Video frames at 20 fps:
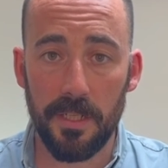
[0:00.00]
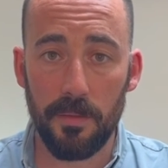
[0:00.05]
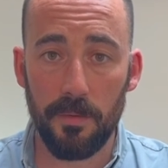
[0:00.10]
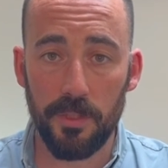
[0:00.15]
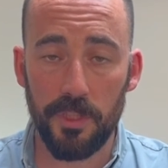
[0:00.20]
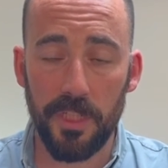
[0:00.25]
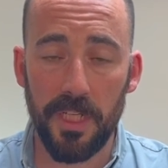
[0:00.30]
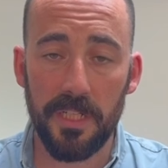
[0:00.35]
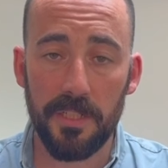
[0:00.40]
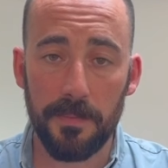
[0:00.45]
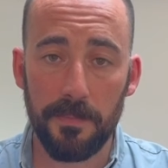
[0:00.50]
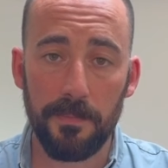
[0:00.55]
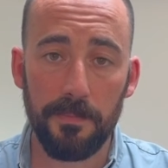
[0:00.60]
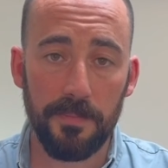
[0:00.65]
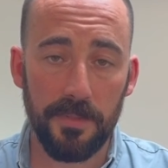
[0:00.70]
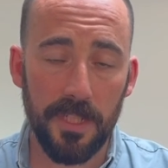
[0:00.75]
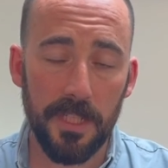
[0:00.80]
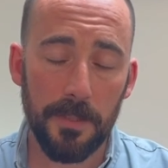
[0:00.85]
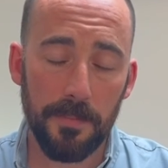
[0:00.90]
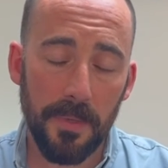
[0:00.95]
It will change
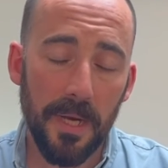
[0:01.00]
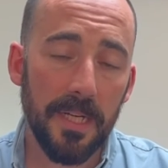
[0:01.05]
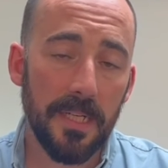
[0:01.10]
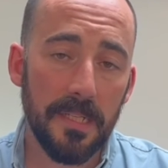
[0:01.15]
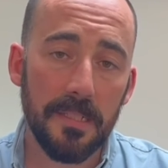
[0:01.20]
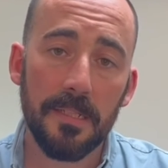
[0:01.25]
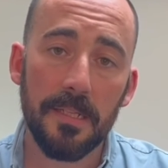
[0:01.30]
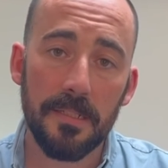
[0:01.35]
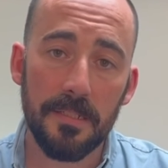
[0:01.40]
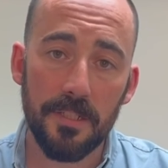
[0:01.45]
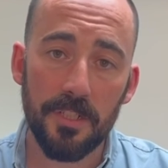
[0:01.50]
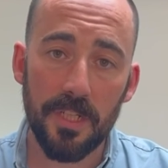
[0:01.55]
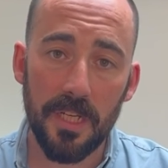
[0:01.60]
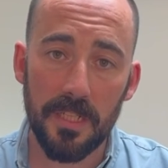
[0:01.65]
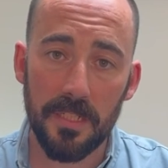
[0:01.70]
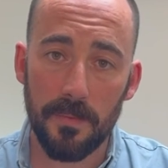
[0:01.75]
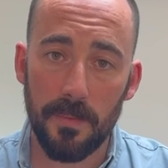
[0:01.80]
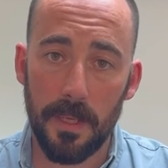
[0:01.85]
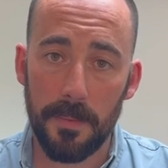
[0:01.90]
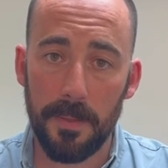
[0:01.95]
practices and
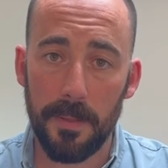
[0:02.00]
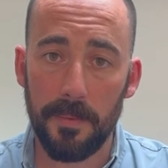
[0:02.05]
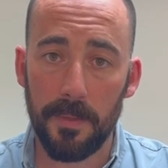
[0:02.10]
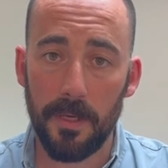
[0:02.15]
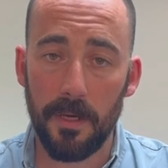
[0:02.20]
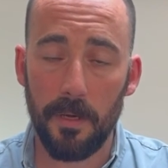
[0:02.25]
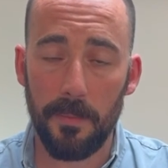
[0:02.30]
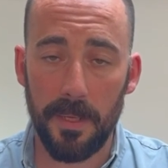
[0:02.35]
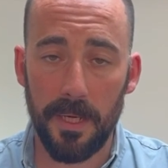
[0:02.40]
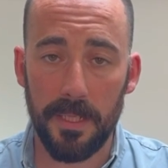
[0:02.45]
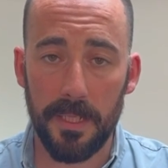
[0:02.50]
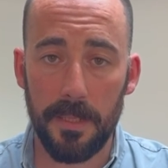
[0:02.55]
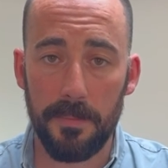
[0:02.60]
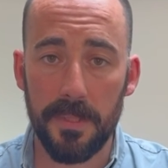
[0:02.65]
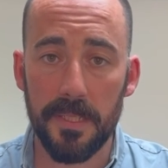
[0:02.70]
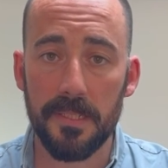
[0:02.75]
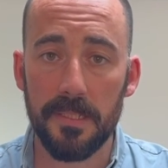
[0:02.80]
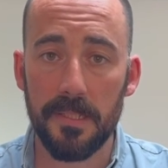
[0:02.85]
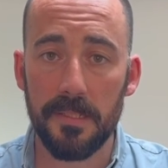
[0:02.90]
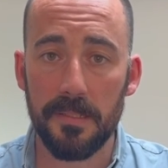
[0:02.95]
change the way people go about their
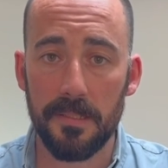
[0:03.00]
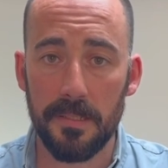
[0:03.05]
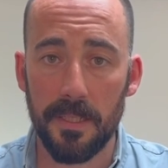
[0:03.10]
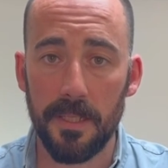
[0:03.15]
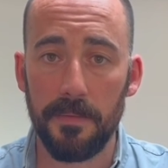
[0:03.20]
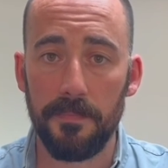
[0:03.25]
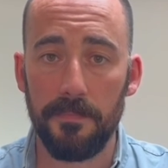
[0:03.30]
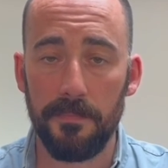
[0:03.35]
business. Yeah.